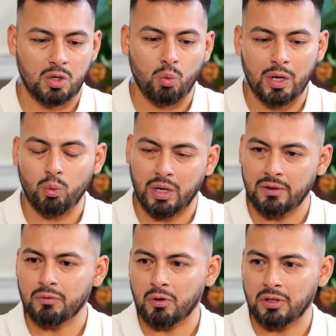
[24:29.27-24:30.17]

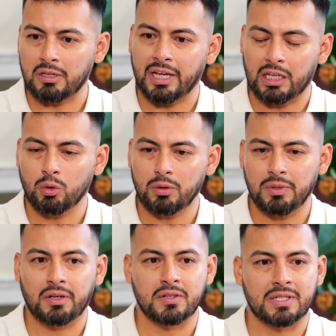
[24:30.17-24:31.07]
win-win for the landlord,
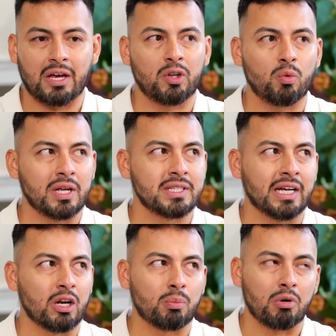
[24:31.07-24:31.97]
because now they're
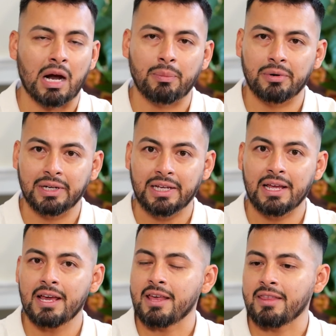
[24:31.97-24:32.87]
renting out a property
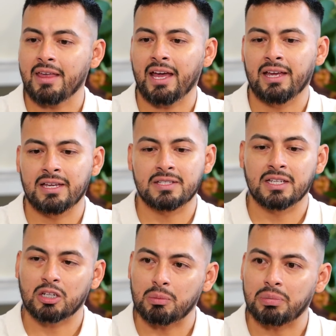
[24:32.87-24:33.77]
that is
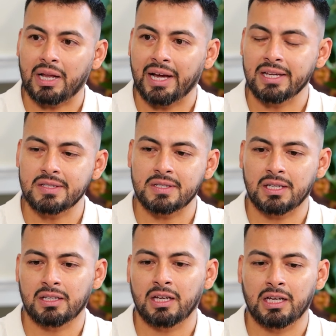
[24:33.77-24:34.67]
in compliance,
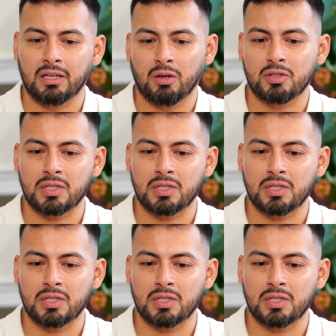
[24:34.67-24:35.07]
and the